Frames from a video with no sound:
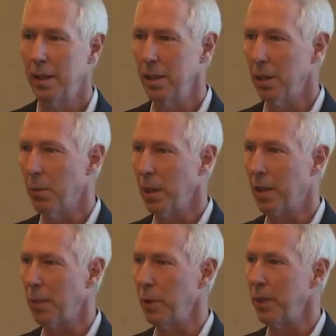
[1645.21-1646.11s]
What
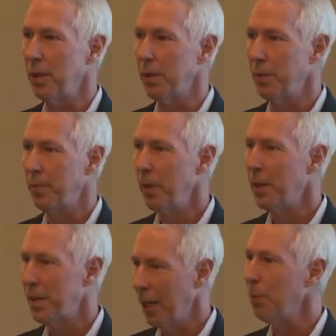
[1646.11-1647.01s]
can we do
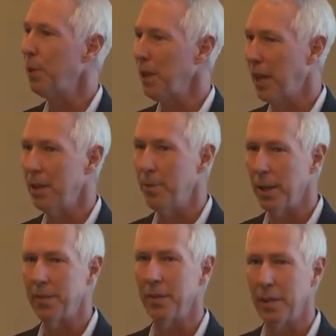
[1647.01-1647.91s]
to help align the
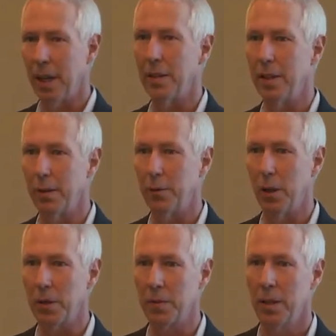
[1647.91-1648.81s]
business and IT
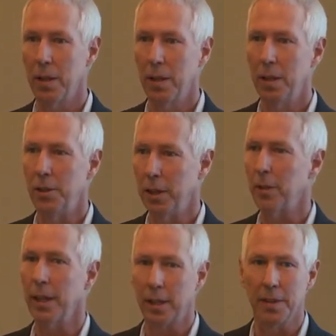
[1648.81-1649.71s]
folks,
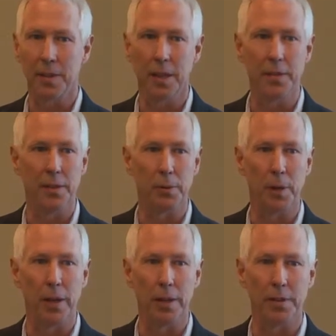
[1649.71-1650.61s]
generate consensus
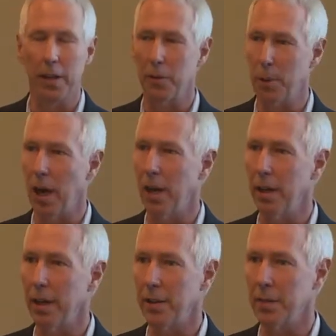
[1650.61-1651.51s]
around a set of
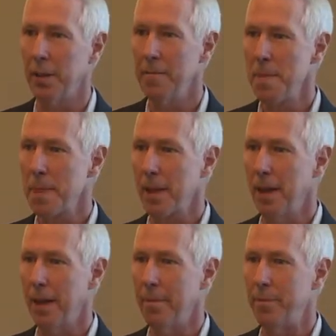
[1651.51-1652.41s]
priorities
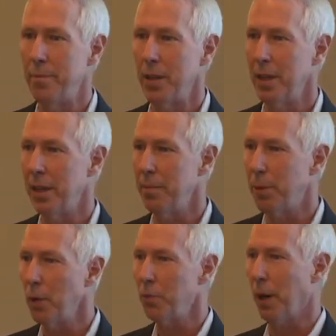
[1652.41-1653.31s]
that
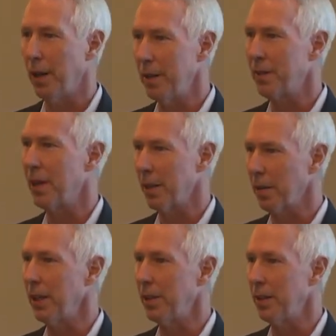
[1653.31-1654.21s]
both parties can
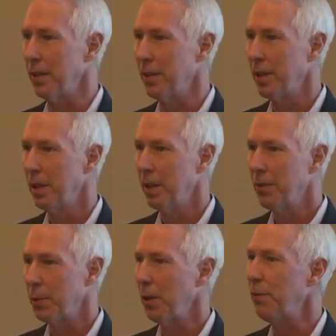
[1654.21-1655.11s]
agree to?
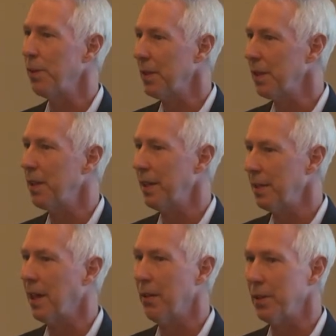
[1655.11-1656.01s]
So we facilitate
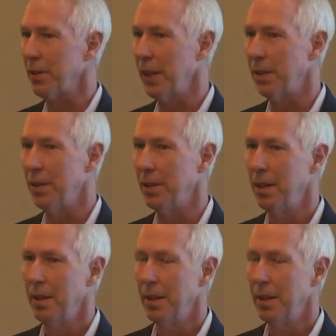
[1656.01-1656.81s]
the conversation,